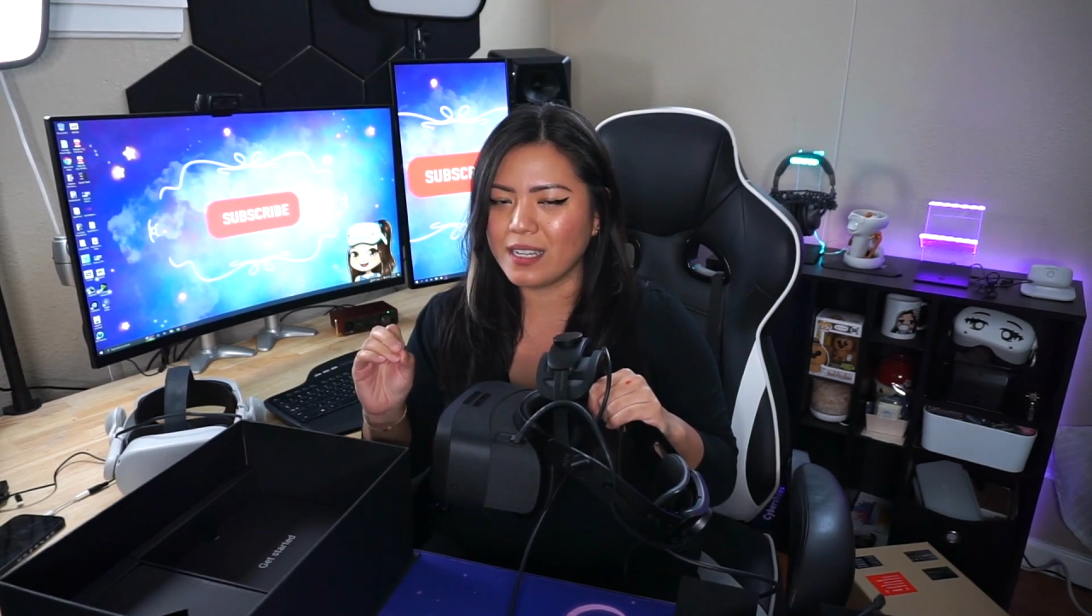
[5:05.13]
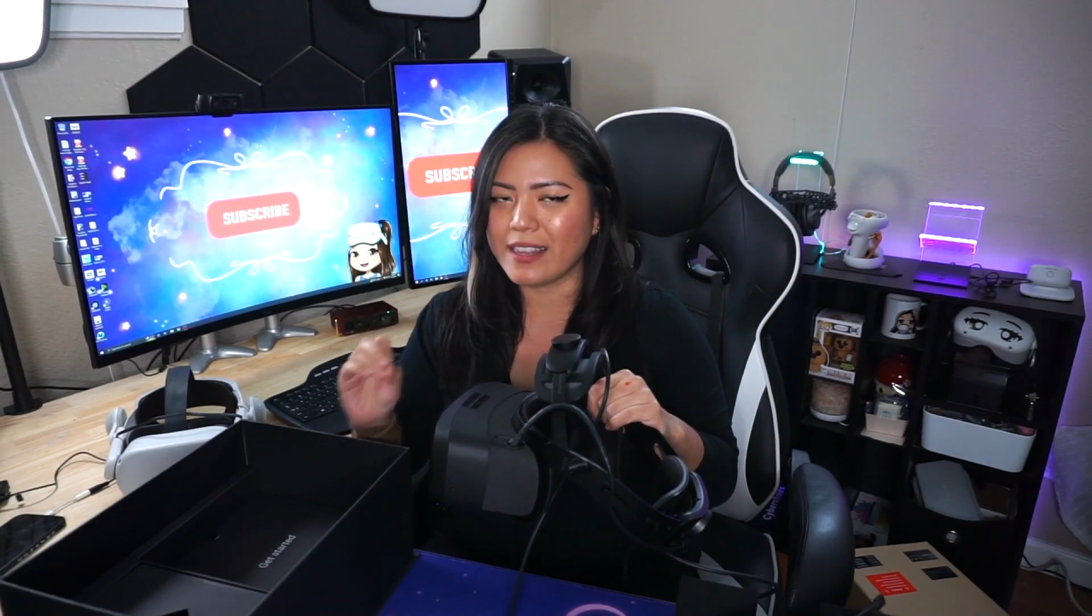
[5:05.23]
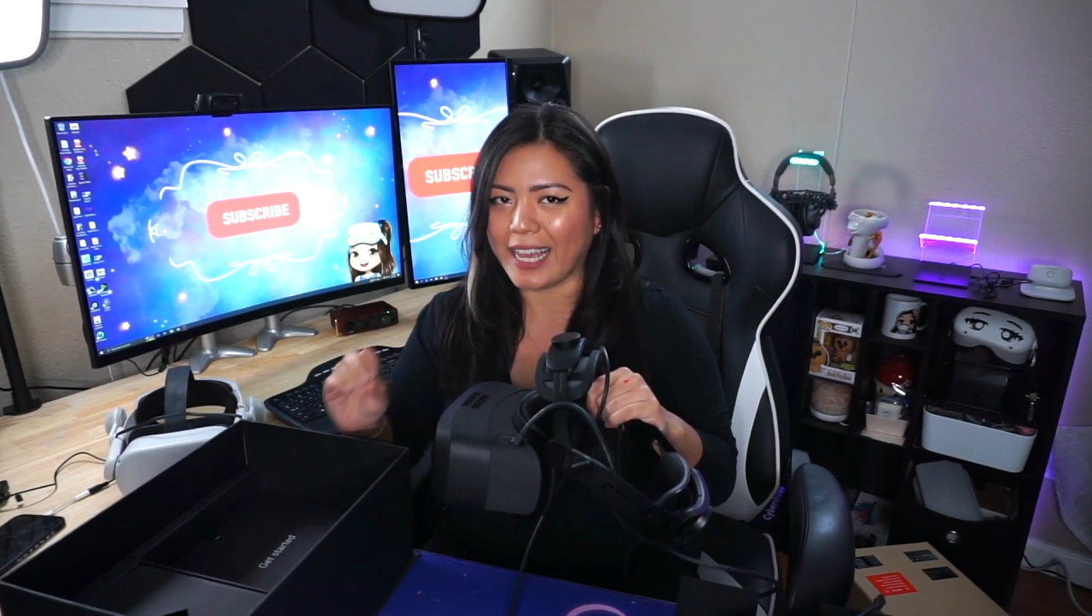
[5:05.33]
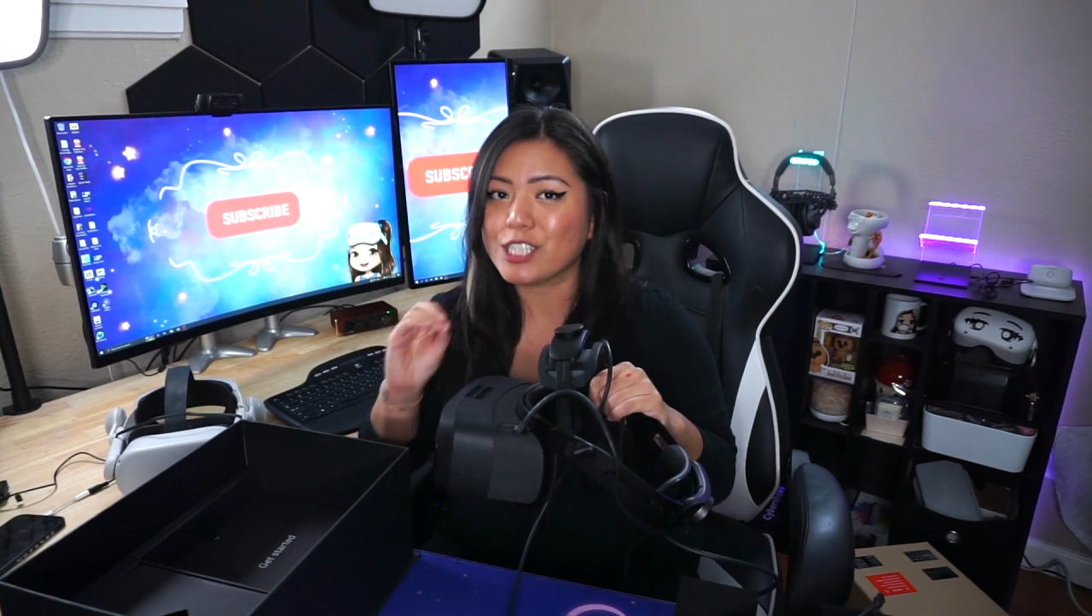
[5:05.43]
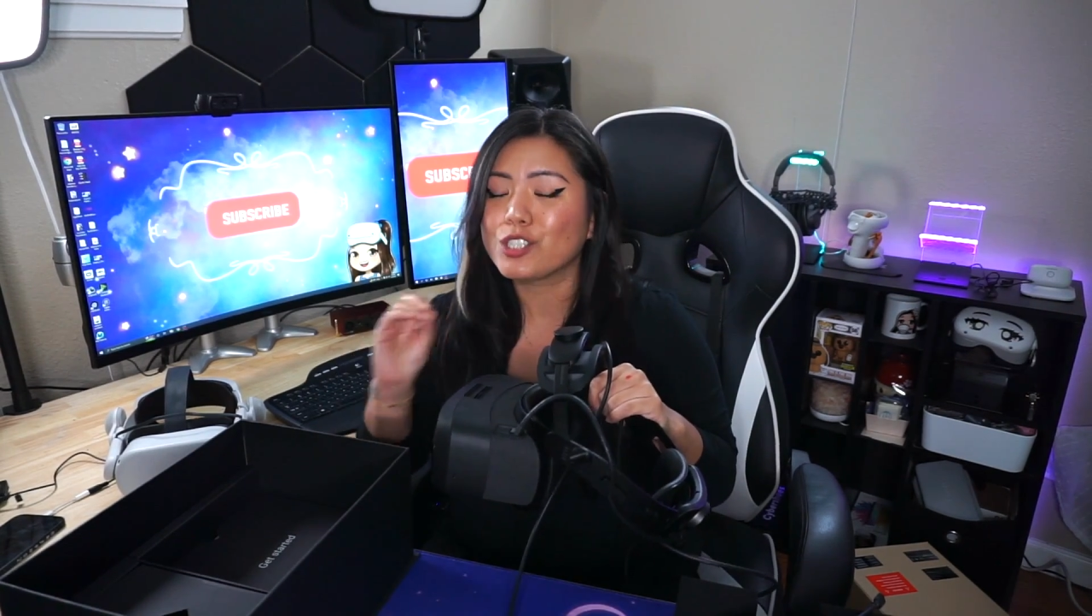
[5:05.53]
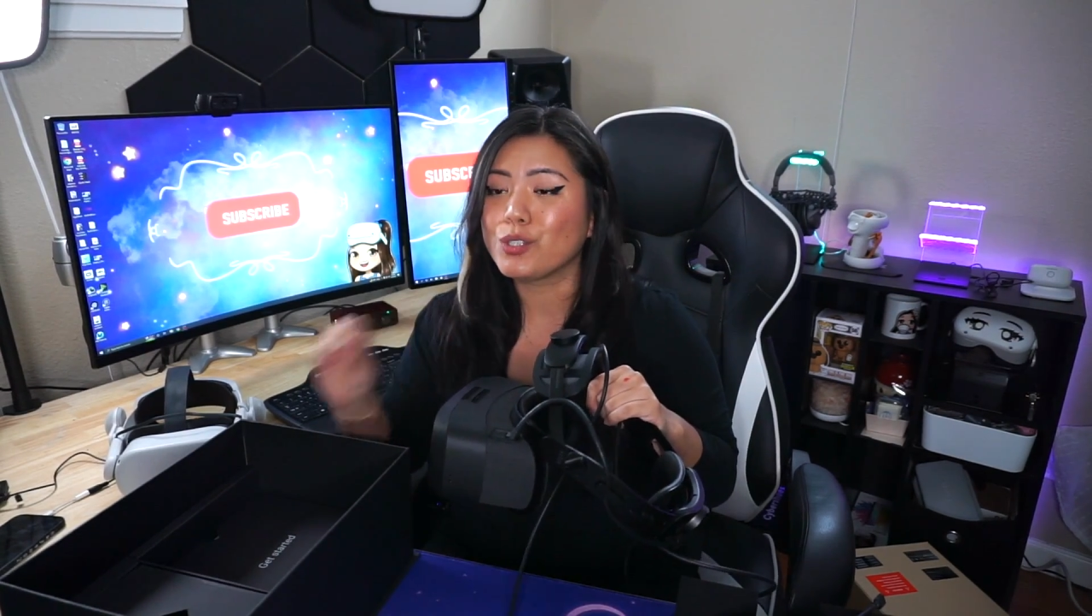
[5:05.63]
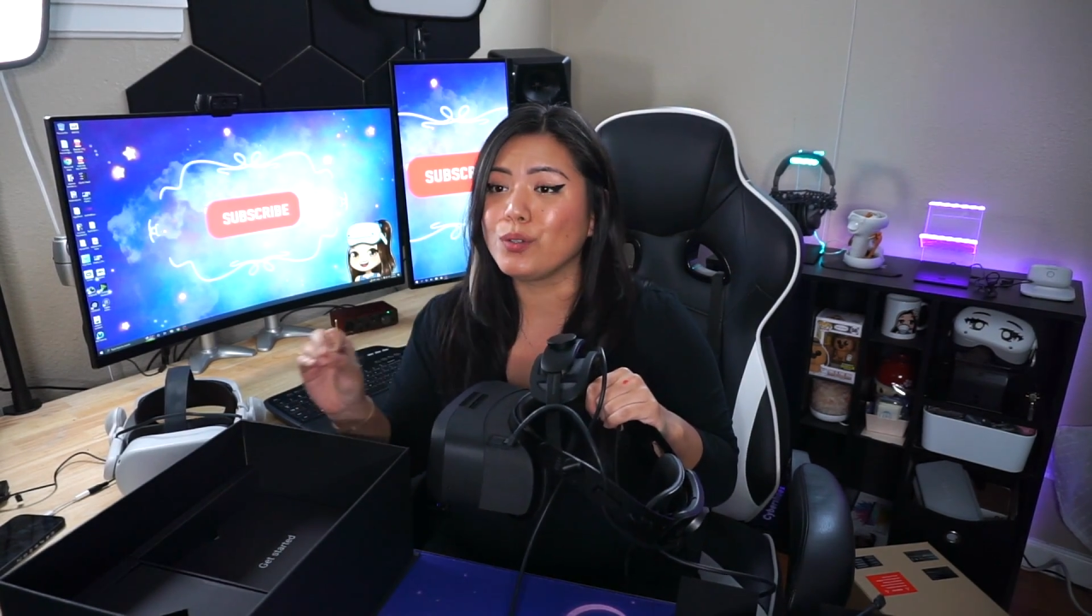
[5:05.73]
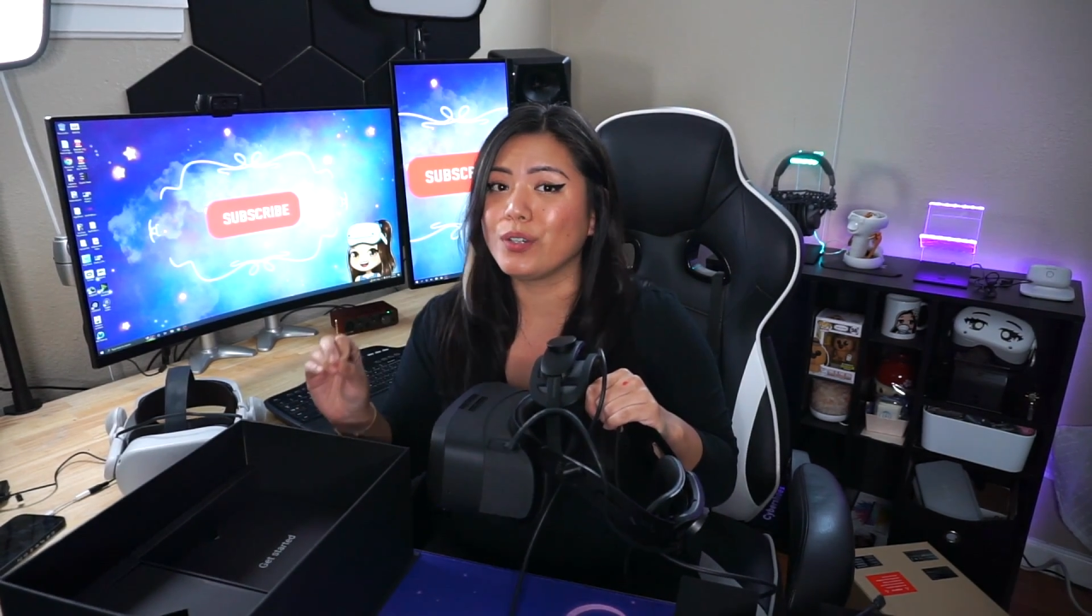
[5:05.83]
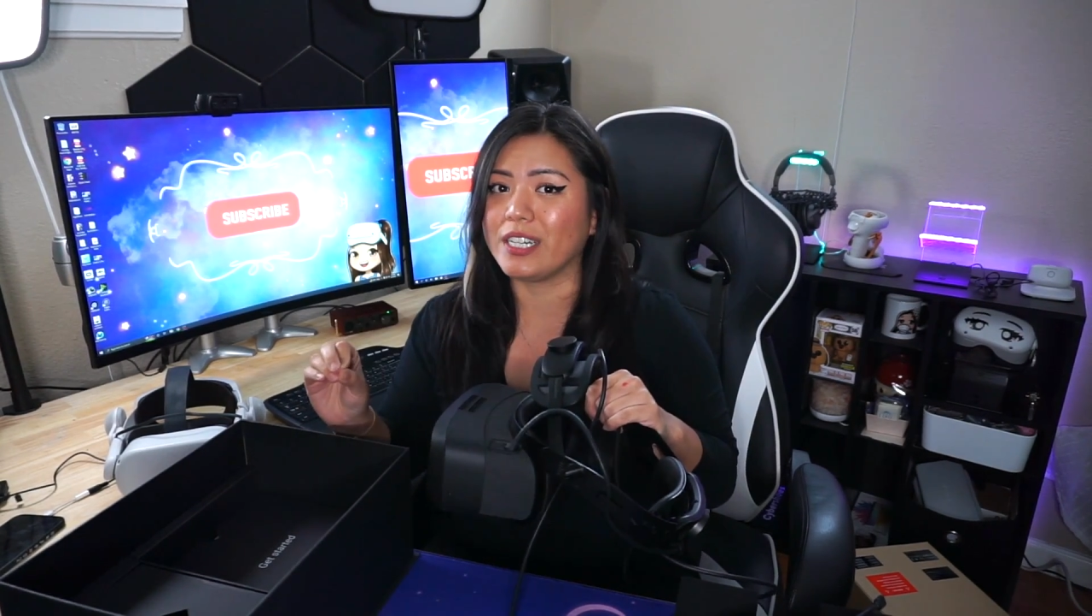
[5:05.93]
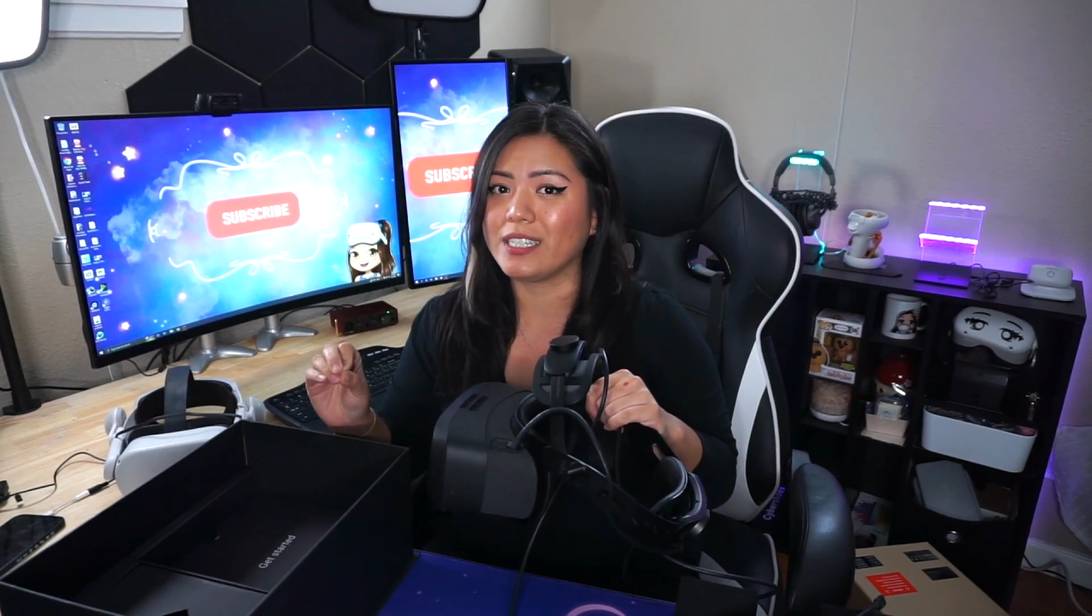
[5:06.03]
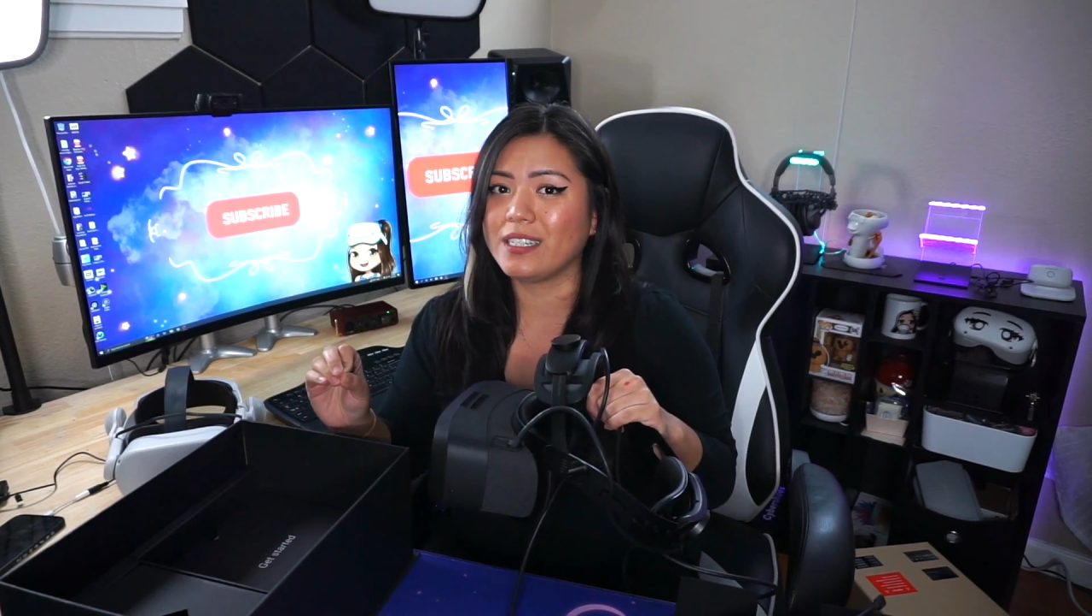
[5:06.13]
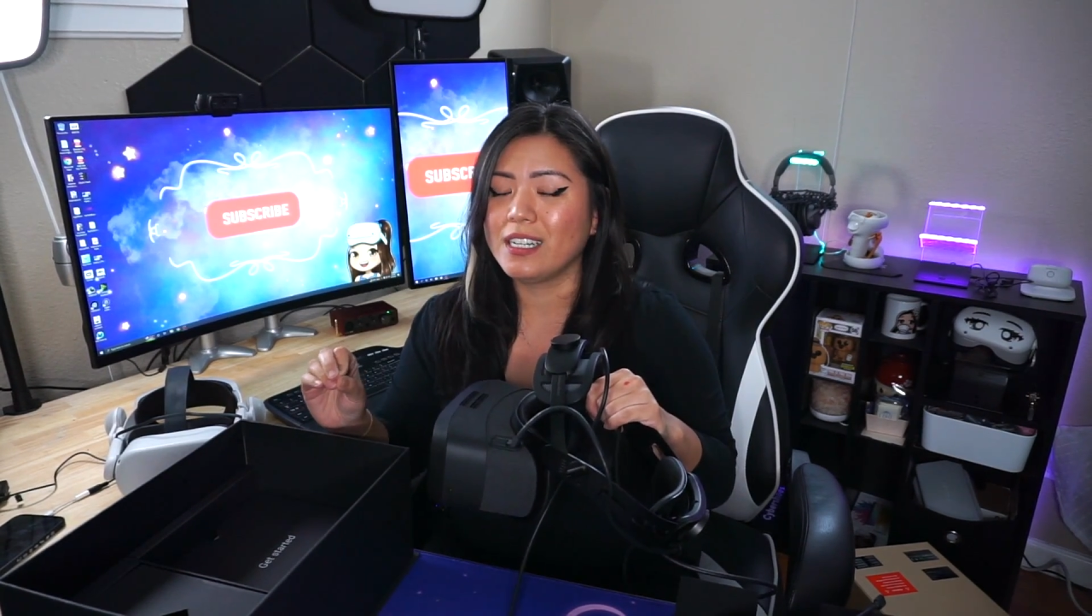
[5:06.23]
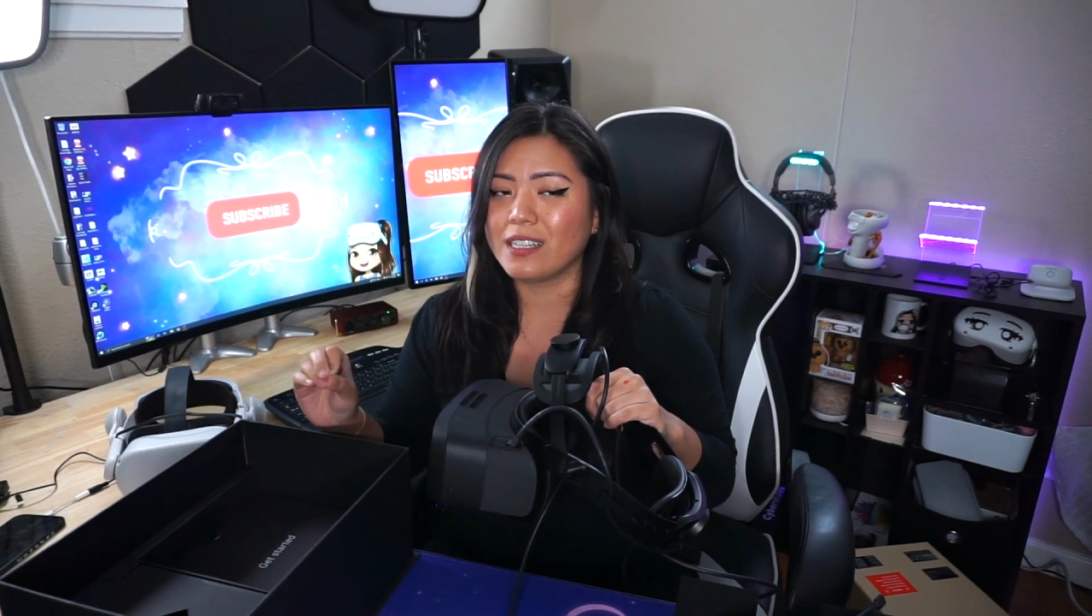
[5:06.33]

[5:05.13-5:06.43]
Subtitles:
that it's too good.